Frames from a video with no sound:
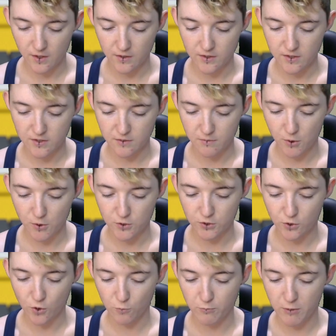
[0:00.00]
this
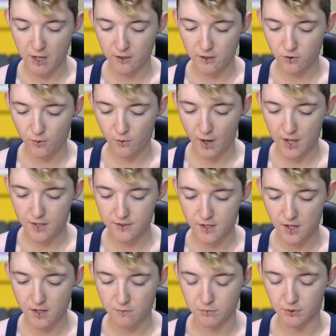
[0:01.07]
person called Ben who has
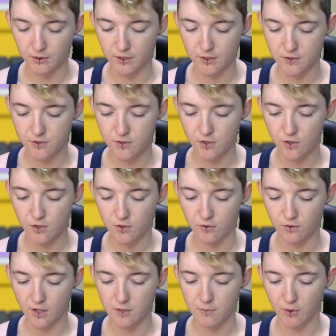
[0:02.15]
a Blitz
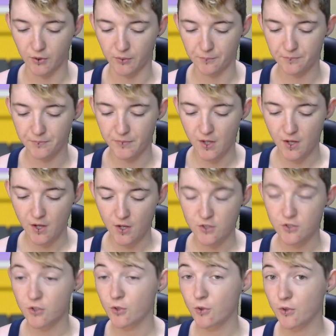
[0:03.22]
Greymon.
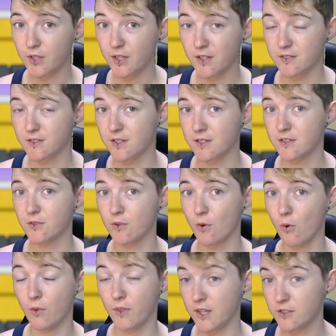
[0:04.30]
So the cool thing is this is
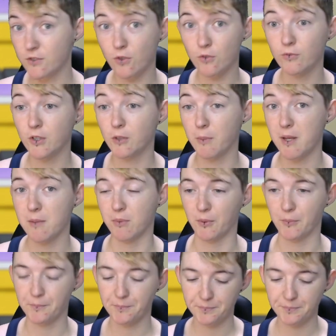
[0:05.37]
all these are all real people.